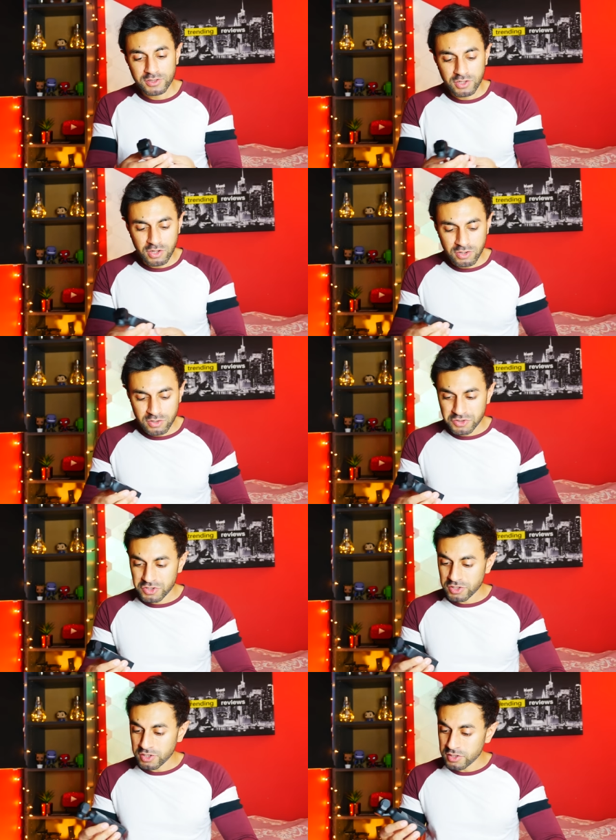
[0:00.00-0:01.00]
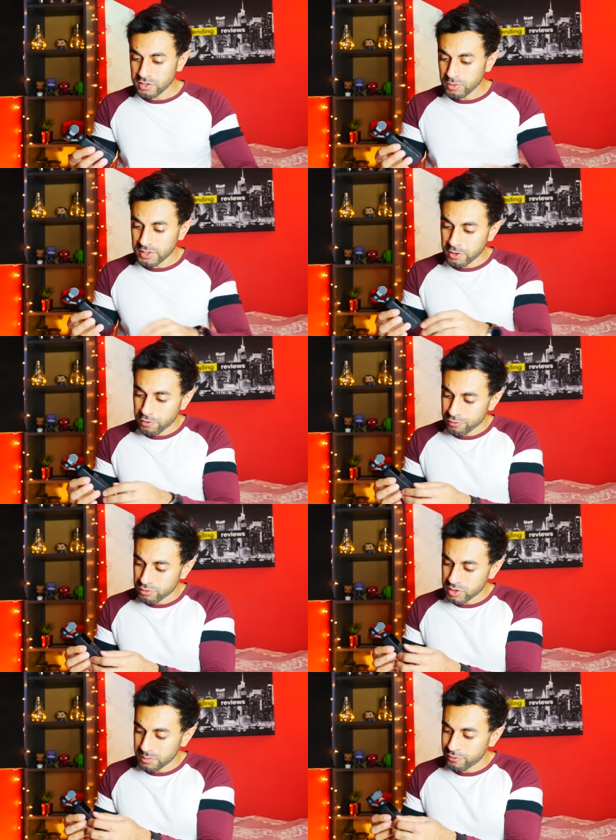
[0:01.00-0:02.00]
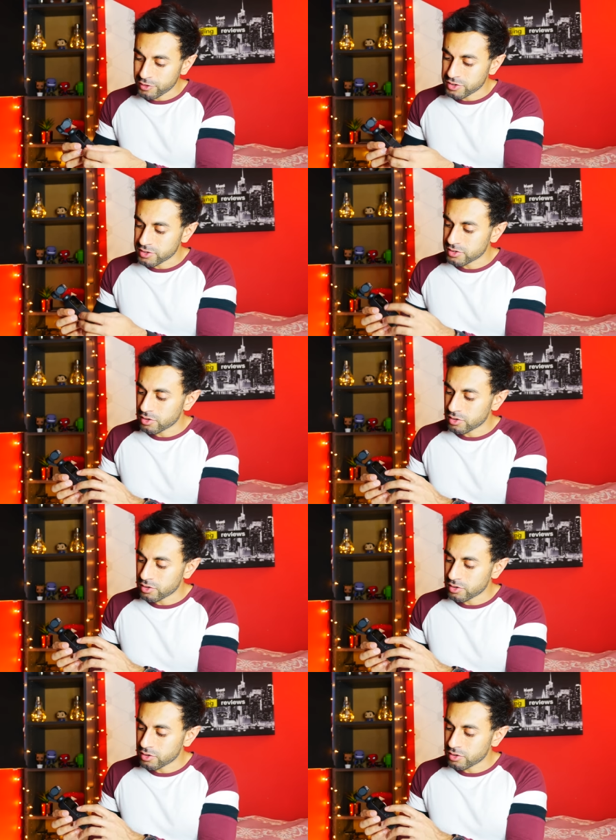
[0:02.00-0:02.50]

So just gonna quickly go through some of the features.